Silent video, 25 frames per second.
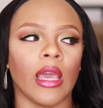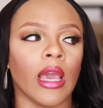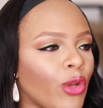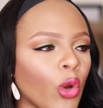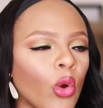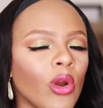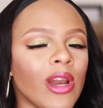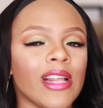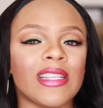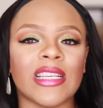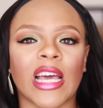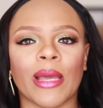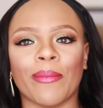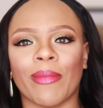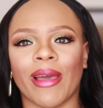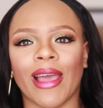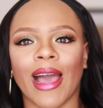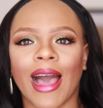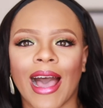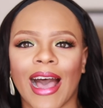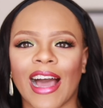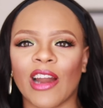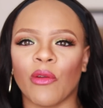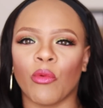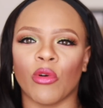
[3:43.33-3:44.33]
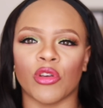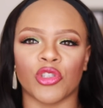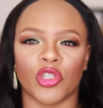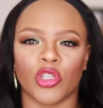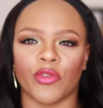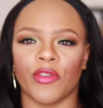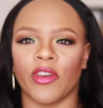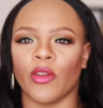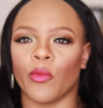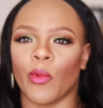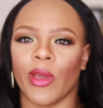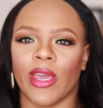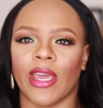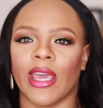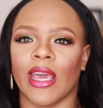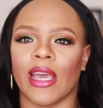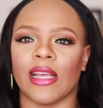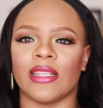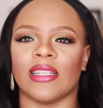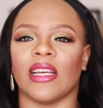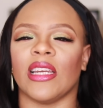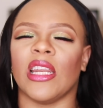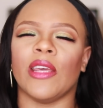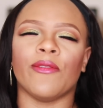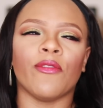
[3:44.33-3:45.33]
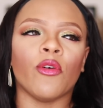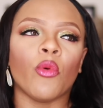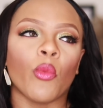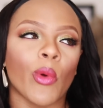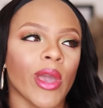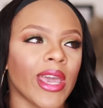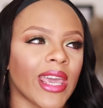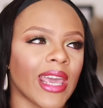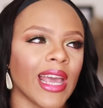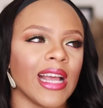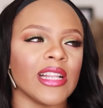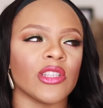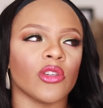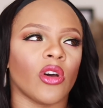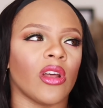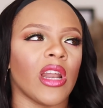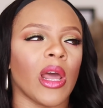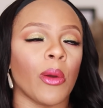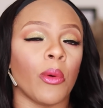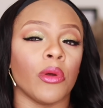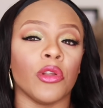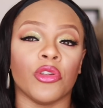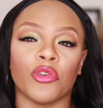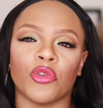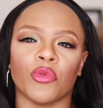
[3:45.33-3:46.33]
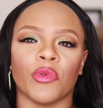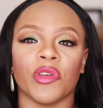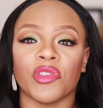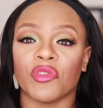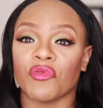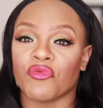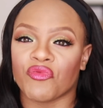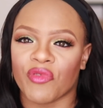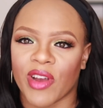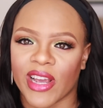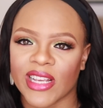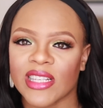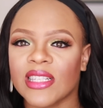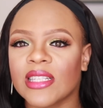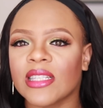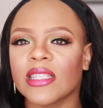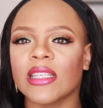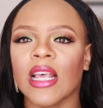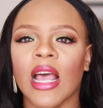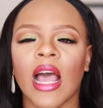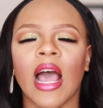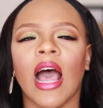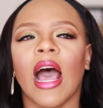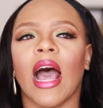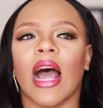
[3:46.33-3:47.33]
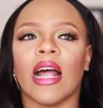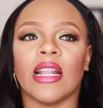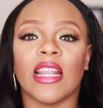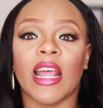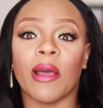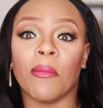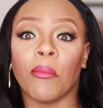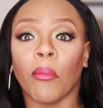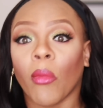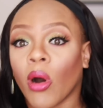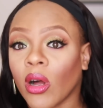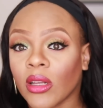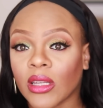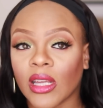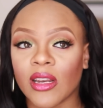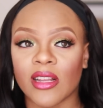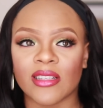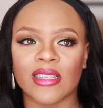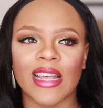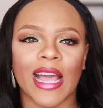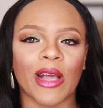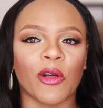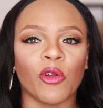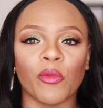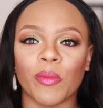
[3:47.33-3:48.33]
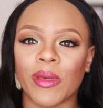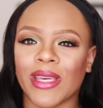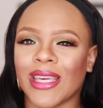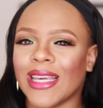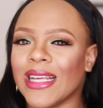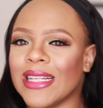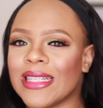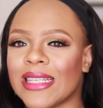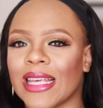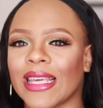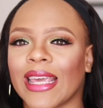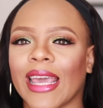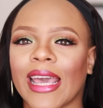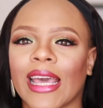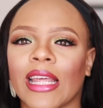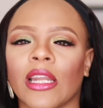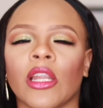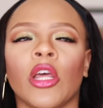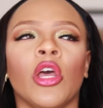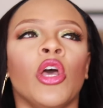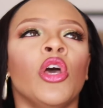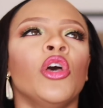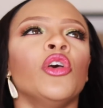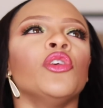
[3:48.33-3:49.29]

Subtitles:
The only time I had was during weekends, and even weekends all I want to do is rest, and then Monday the cycle begins again.